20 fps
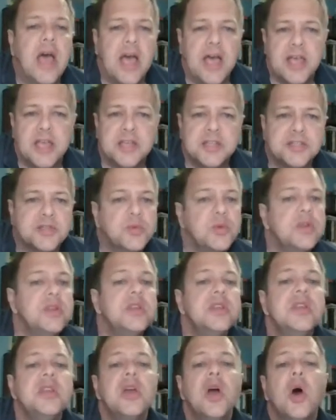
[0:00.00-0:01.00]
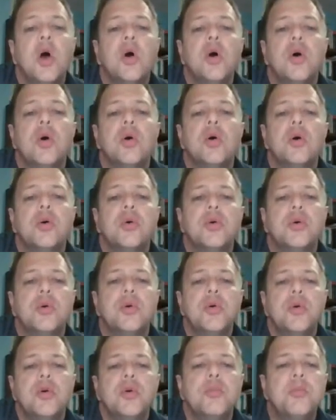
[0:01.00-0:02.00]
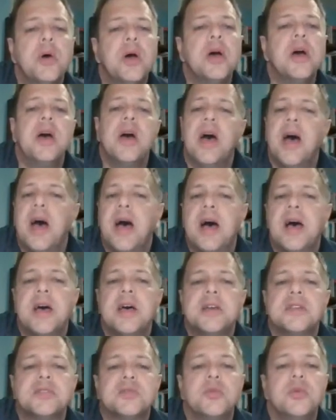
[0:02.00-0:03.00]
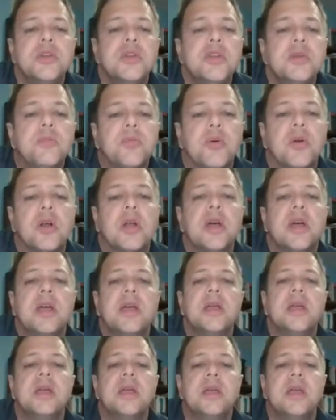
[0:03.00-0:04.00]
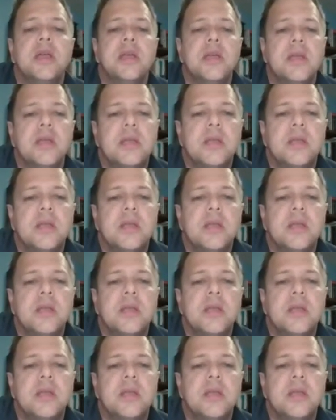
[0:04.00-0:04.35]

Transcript: as we hope, as we pray,